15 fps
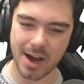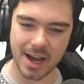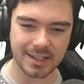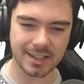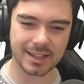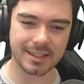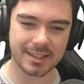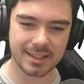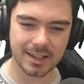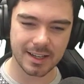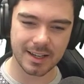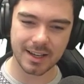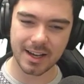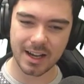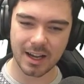I just
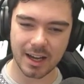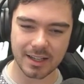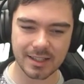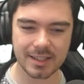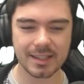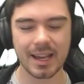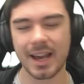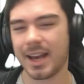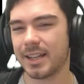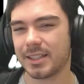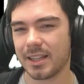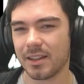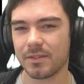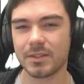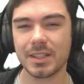can't
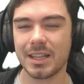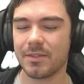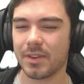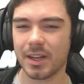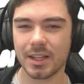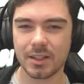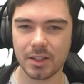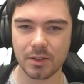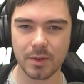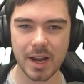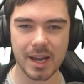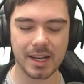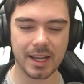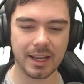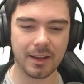give Deva a good
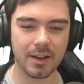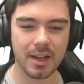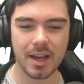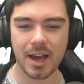rating.